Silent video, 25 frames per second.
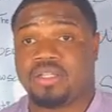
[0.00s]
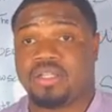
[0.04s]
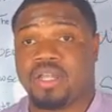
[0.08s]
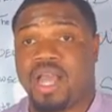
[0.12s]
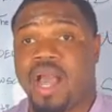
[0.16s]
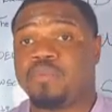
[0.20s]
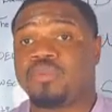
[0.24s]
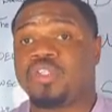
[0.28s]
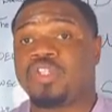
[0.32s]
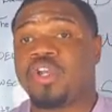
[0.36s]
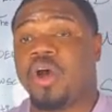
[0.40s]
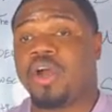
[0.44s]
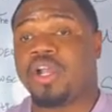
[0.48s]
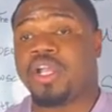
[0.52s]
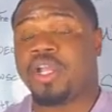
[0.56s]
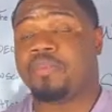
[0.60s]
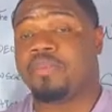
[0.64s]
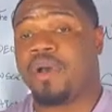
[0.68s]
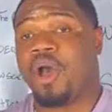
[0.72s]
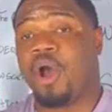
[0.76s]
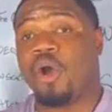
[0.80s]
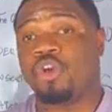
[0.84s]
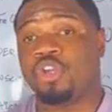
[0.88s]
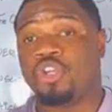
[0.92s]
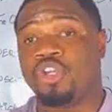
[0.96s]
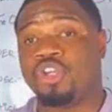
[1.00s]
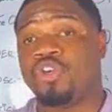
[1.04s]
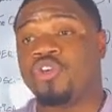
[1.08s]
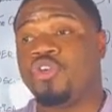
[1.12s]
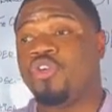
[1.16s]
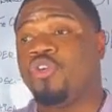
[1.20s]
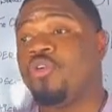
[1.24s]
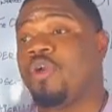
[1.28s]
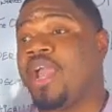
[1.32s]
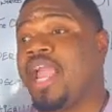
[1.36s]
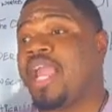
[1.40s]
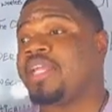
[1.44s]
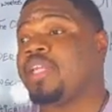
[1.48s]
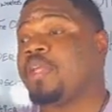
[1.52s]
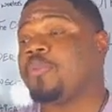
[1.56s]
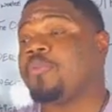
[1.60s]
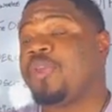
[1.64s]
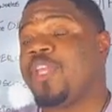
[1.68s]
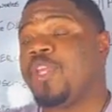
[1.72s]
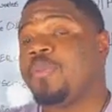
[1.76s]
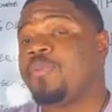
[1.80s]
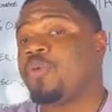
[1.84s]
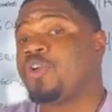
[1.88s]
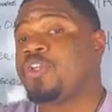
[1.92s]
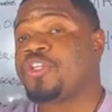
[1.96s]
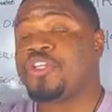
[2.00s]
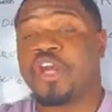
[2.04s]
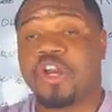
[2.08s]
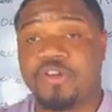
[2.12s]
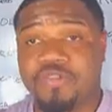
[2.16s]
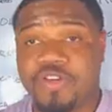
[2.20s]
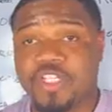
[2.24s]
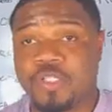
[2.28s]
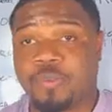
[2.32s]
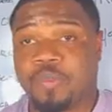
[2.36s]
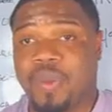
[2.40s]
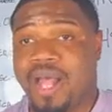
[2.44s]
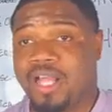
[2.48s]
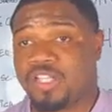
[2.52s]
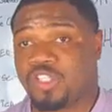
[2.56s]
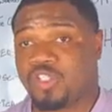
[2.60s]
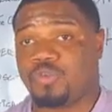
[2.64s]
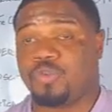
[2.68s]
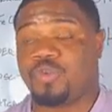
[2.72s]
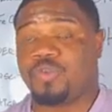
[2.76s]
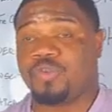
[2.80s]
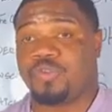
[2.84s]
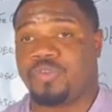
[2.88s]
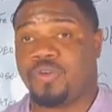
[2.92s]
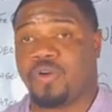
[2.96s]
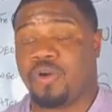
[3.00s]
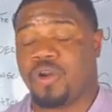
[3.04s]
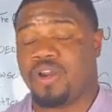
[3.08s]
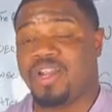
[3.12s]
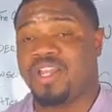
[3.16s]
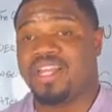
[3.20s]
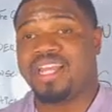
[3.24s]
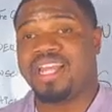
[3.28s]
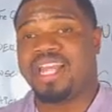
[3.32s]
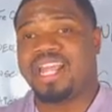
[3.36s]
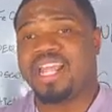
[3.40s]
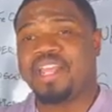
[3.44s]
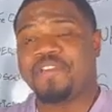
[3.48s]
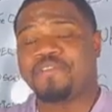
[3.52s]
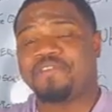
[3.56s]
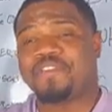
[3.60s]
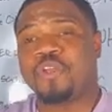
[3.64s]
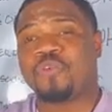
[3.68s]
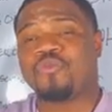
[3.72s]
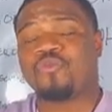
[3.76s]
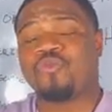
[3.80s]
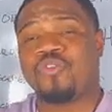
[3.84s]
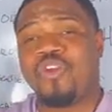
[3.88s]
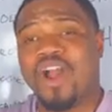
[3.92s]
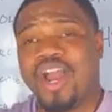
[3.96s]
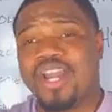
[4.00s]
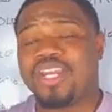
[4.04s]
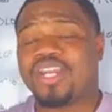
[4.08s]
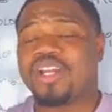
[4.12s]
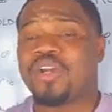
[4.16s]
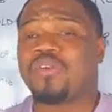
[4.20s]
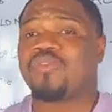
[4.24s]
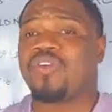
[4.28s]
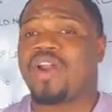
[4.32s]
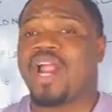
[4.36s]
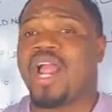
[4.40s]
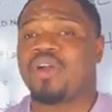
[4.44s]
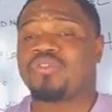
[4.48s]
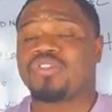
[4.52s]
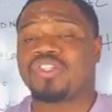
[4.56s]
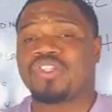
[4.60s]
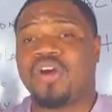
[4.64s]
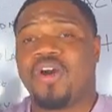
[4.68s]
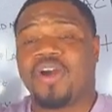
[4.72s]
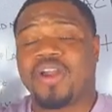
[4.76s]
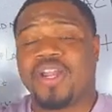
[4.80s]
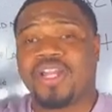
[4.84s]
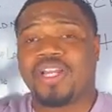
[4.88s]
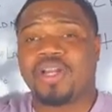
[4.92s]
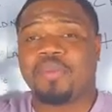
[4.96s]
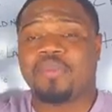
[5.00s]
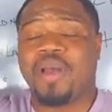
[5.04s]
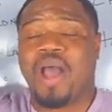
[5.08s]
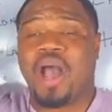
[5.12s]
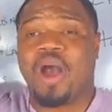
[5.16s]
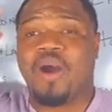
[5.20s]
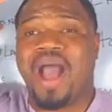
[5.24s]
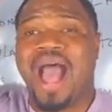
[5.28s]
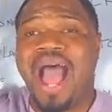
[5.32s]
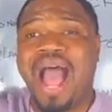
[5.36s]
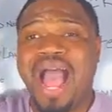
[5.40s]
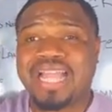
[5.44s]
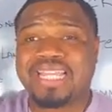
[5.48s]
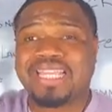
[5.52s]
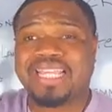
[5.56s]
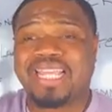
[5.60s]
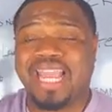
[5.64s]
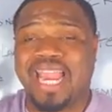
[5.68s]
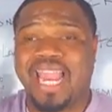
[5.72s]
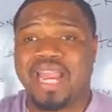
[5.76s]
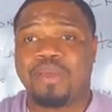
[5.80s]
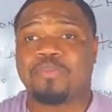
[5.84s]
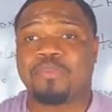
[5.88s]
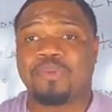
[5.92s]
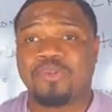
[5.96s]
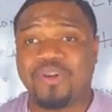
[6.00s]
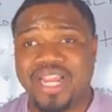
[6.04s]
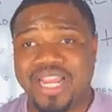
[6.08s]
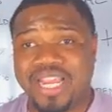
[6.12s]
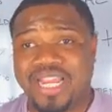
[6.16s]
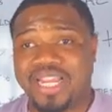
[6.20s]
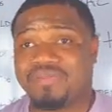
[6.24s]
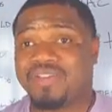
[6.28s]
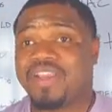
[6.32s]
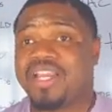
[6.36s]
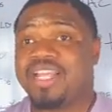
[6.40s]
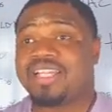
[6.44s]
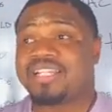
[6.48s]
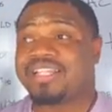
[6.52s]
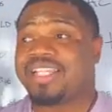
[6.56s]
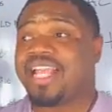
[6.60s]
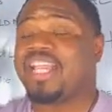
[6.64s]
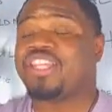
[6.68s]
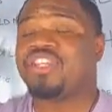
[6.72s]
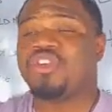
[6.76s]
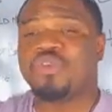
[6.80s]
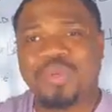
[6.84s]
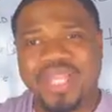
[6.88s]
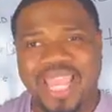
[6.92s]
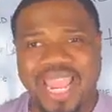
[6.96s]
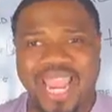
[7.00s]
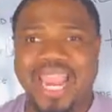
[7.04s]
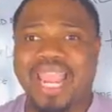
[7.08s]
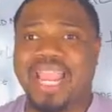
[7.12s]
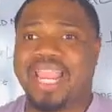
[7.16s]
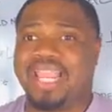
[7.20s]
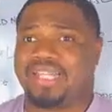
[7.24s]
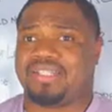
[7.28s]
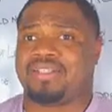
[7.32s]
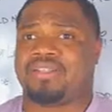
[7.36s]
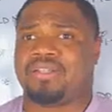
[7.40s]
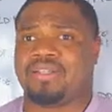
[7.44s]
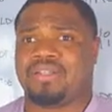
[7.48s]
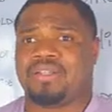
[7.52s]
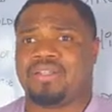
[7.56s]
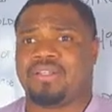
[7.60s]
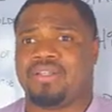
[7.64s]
I'm talking about you and the people you're responsible for. If you're running around talking about I can't breathe, then you can't.